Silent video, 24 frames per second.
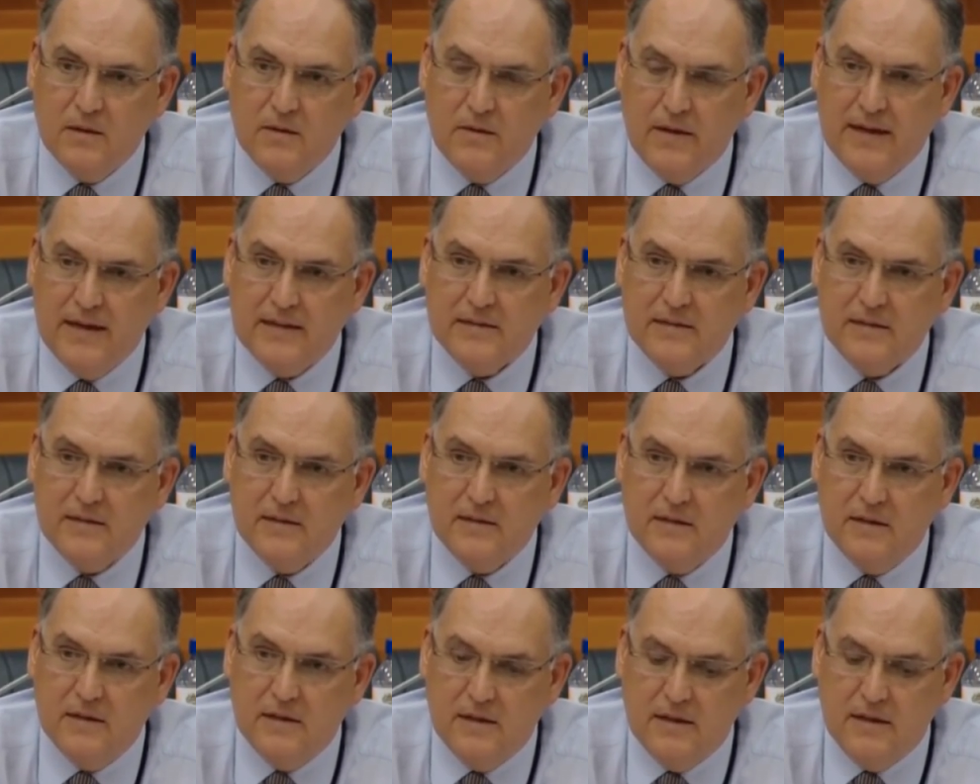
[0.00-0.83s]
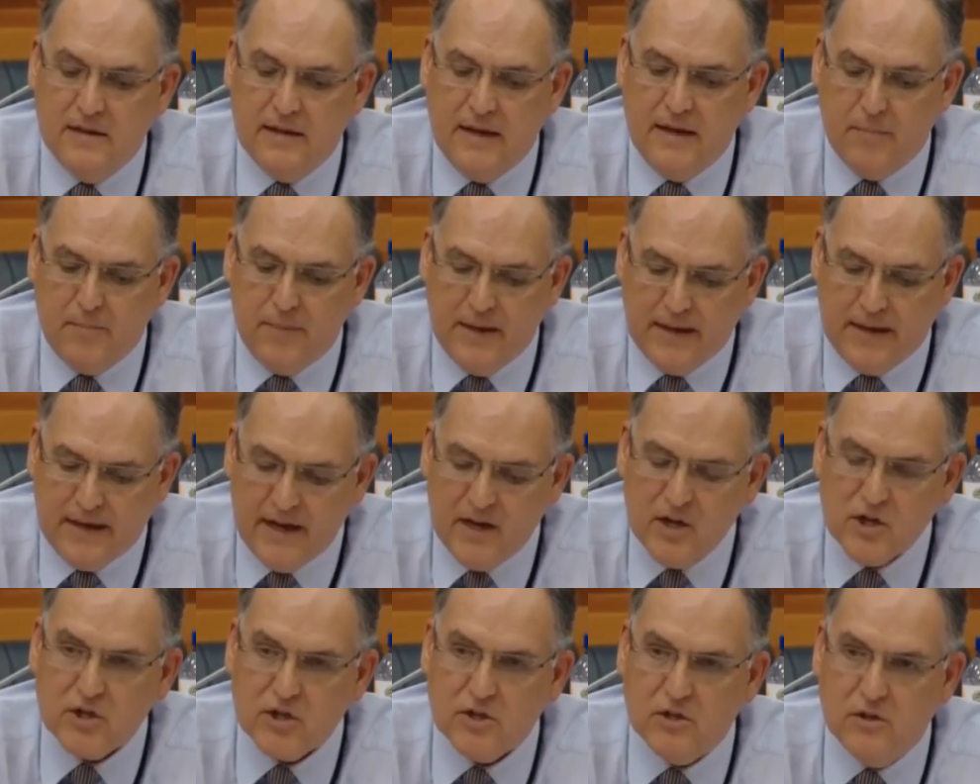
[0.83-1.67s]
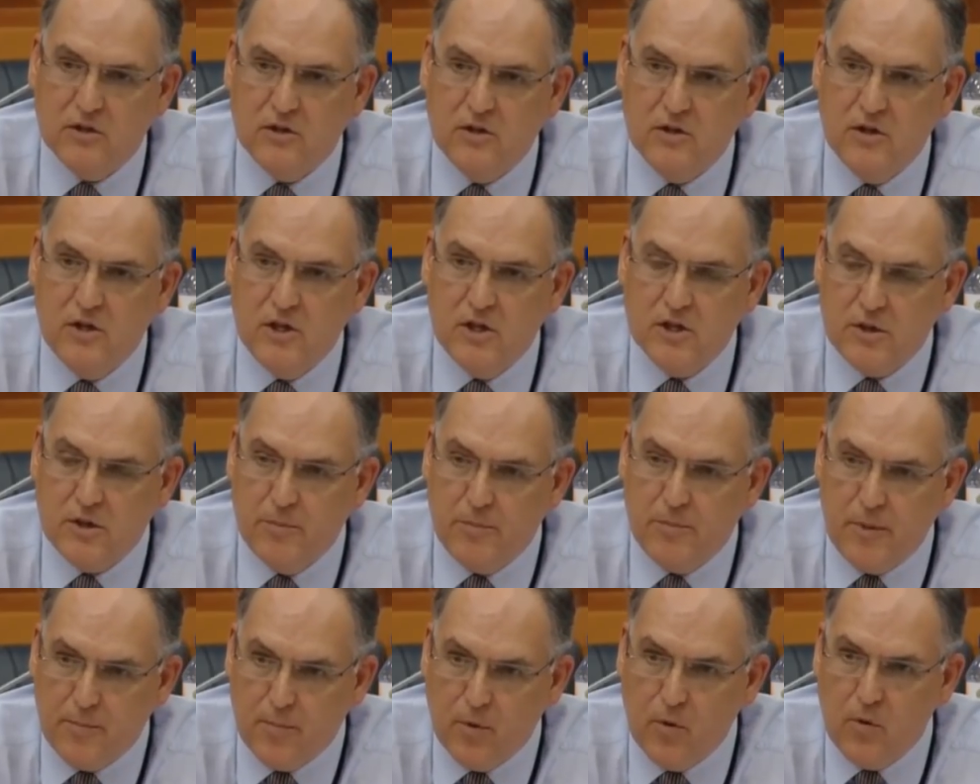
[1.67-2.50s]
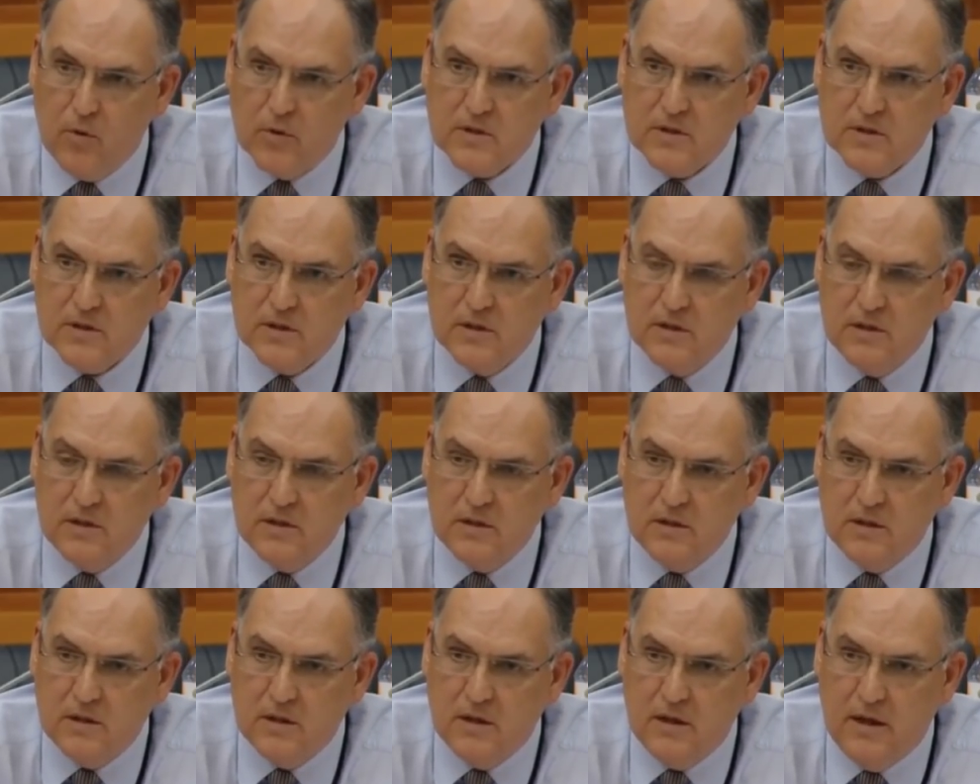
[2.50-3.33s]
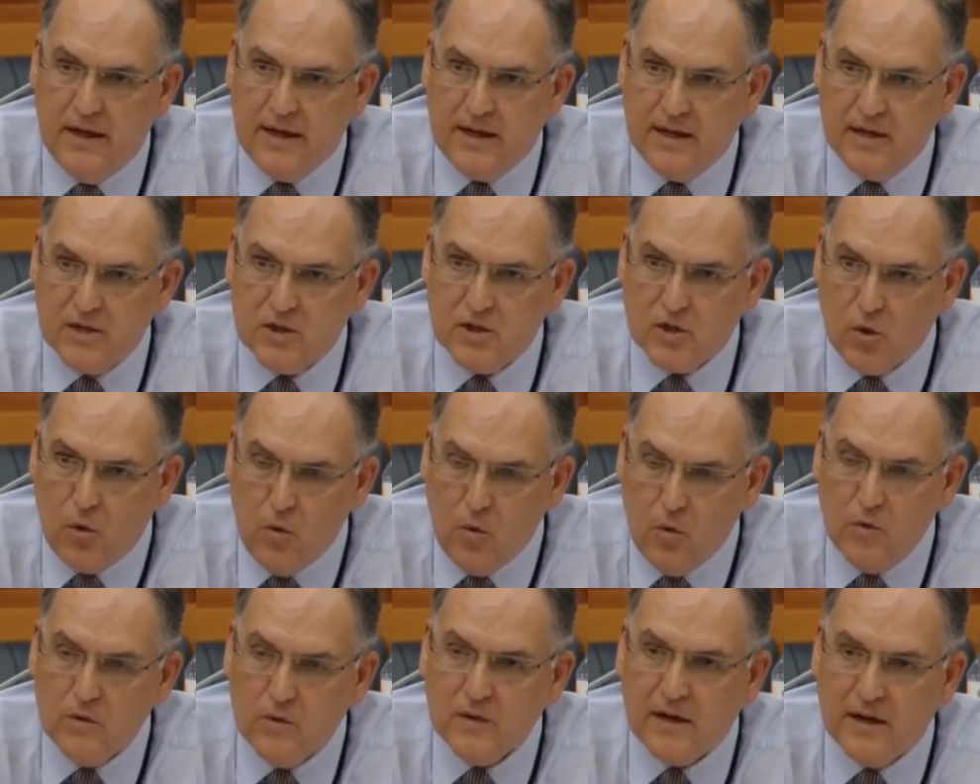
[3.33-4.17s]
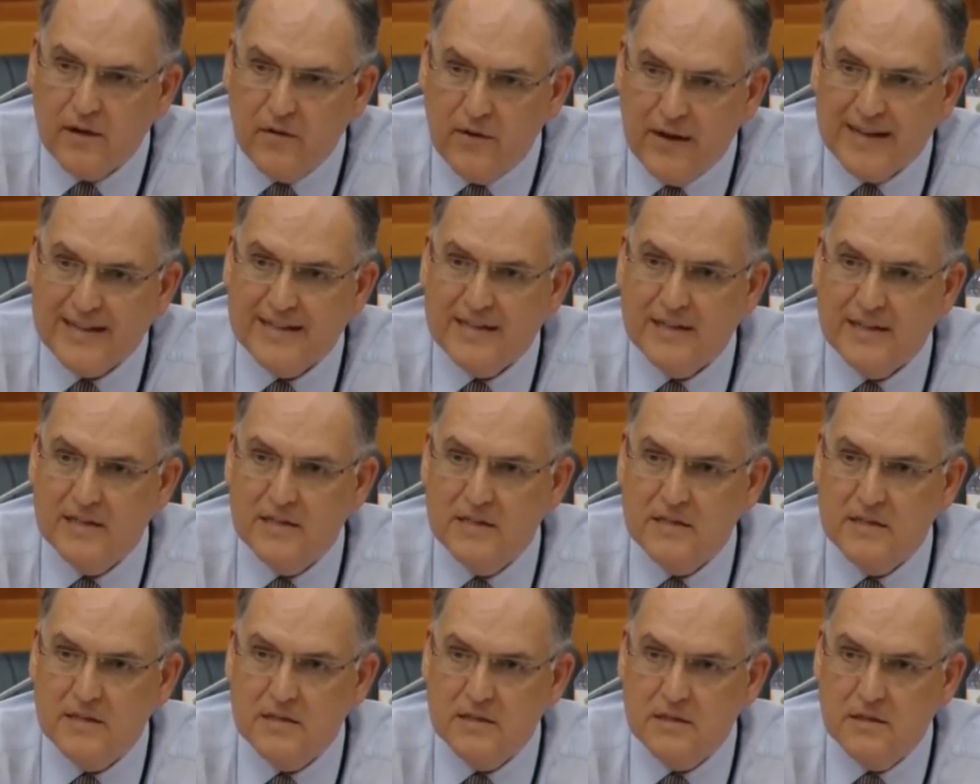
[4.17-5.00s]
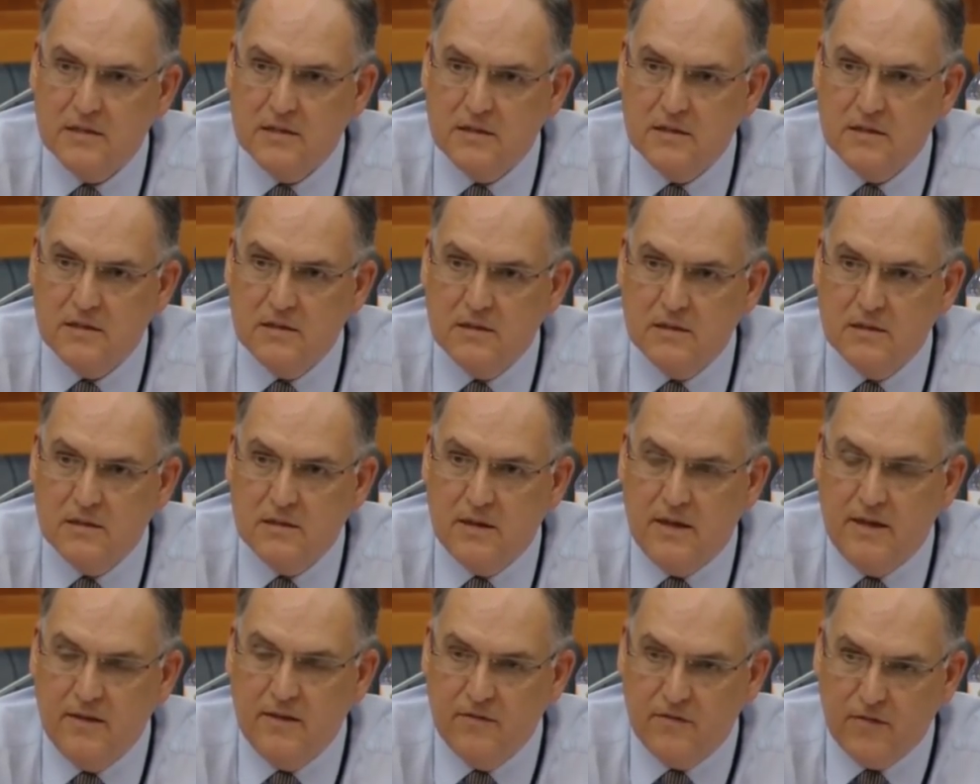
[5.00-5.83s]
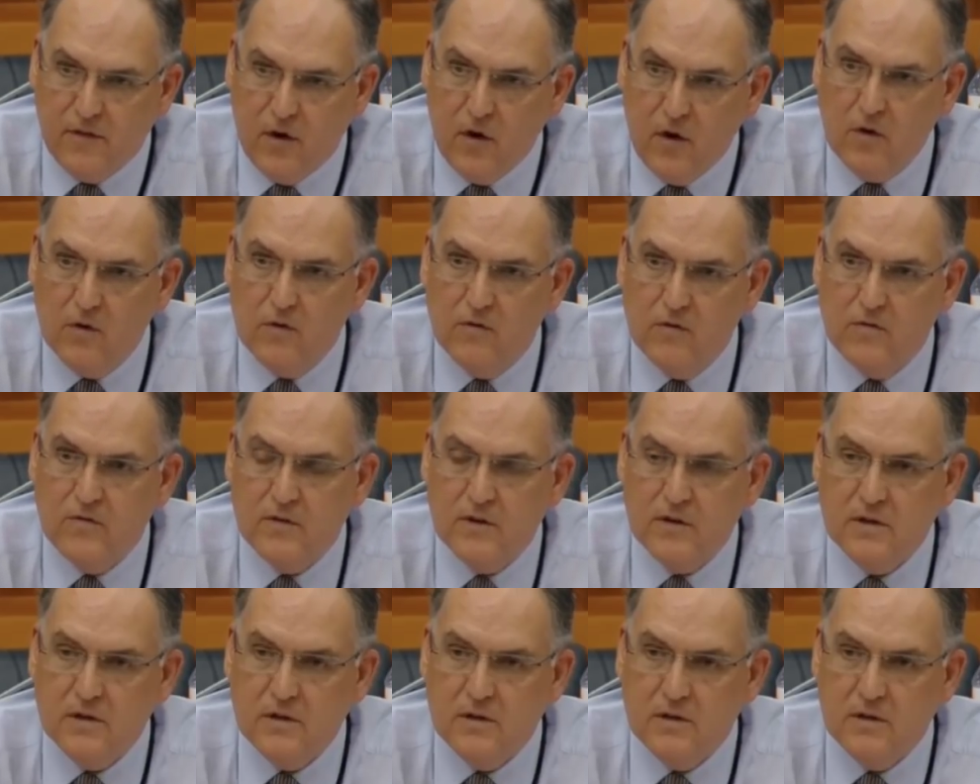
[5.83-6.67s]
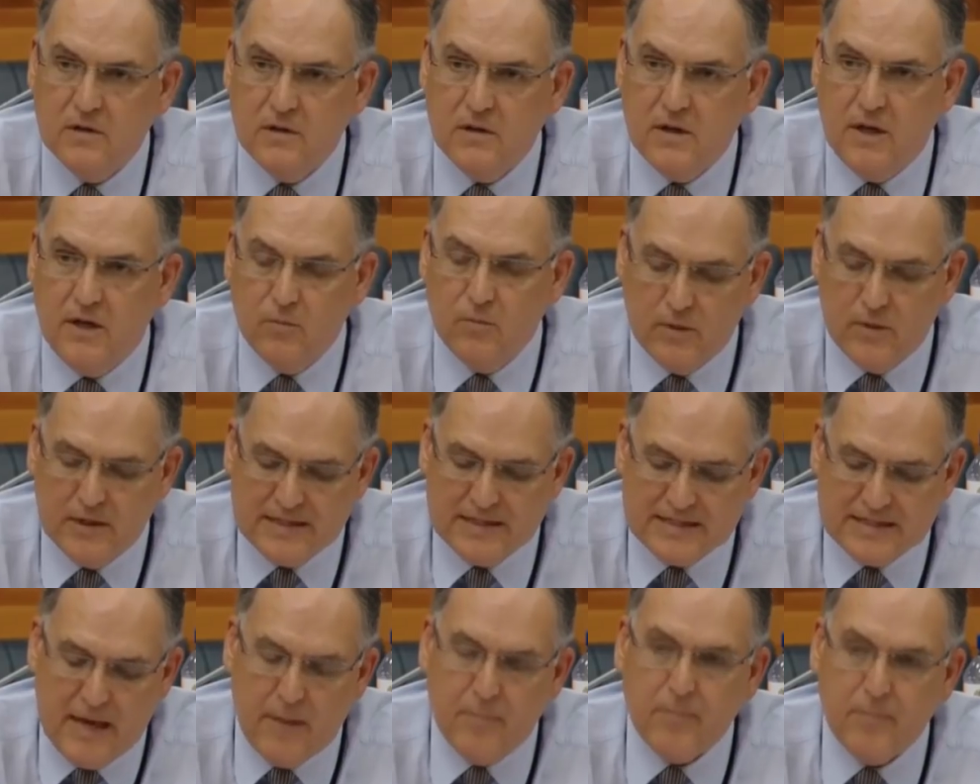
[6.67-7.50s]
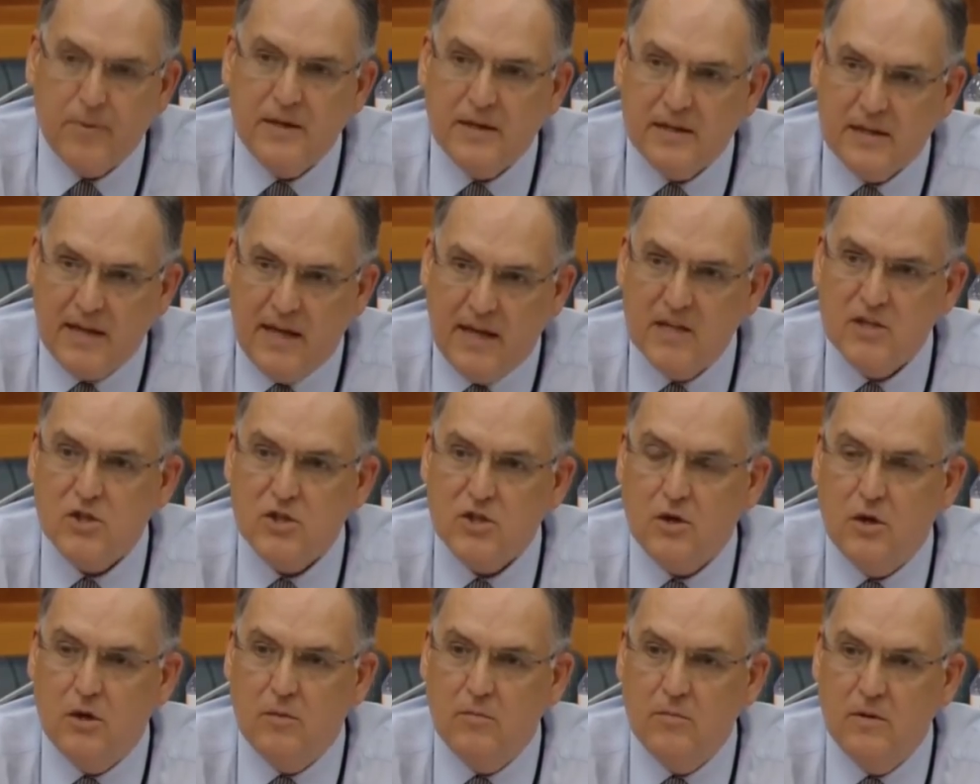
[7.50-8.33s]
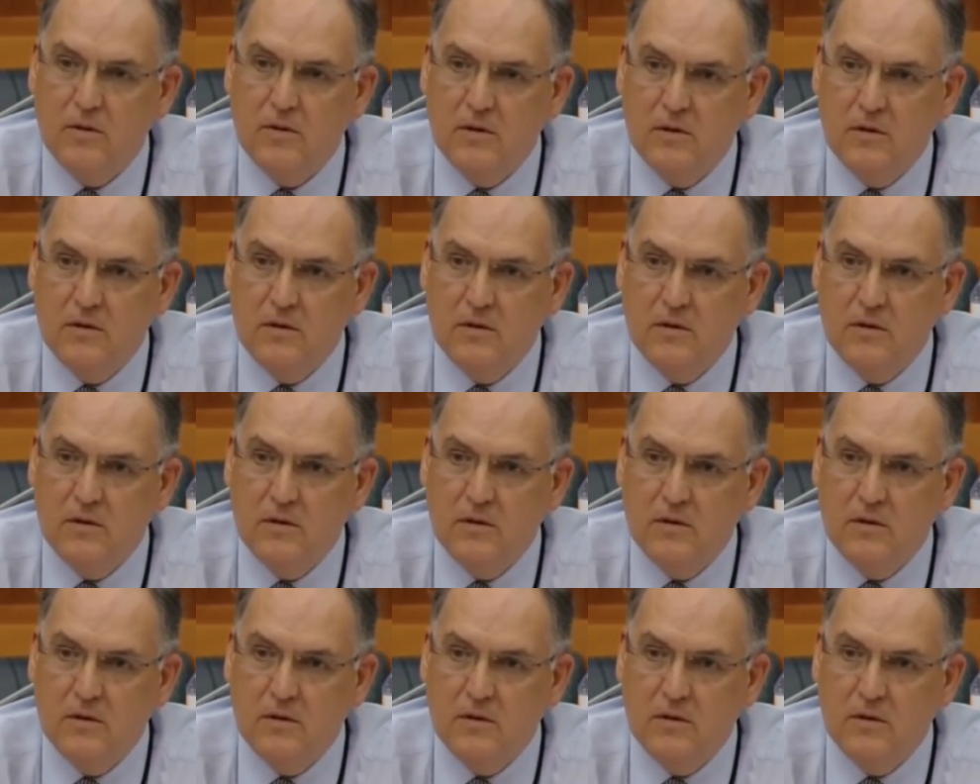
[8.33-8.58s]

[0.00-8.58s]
that an application should be brought against all directors involved in what has happened at Eskom